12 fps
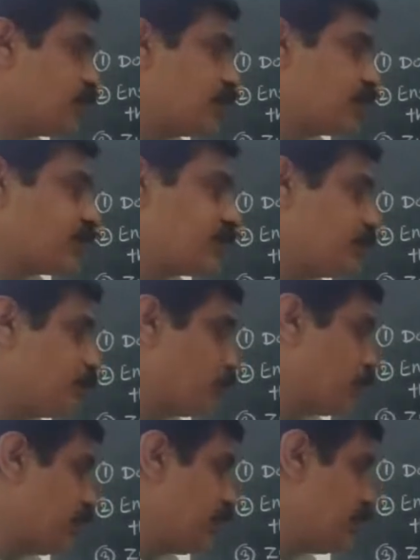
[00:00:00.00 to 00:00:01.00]

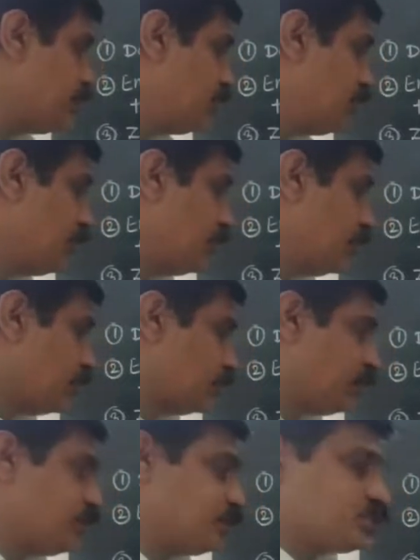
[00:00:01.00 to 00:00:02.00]
diploid
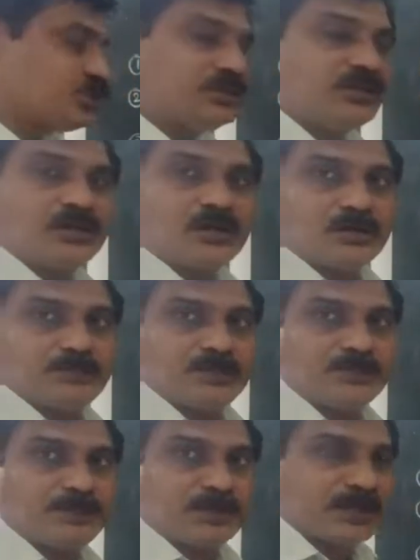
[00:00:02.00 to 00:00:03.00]
condition of the
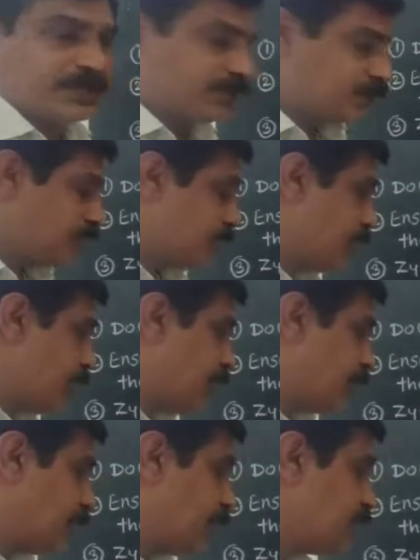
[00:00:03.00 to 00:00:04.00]
plant.
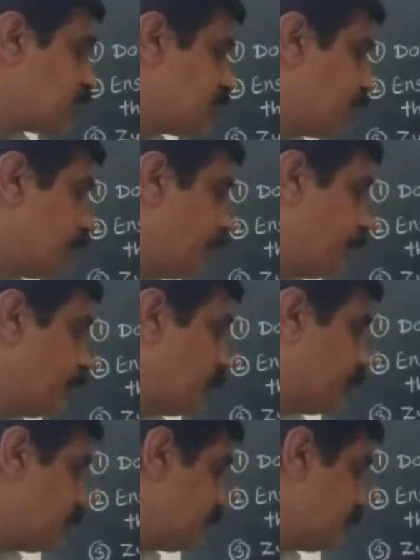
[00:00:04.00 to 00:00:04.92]
And last significance